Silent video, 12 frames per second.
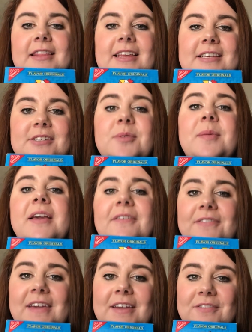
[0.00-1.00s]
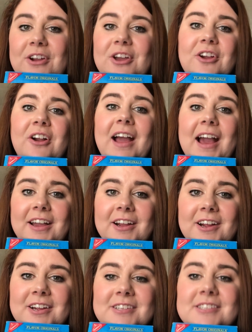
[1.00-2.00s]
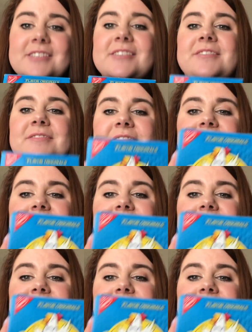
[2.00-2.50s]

These are my favorite crackers.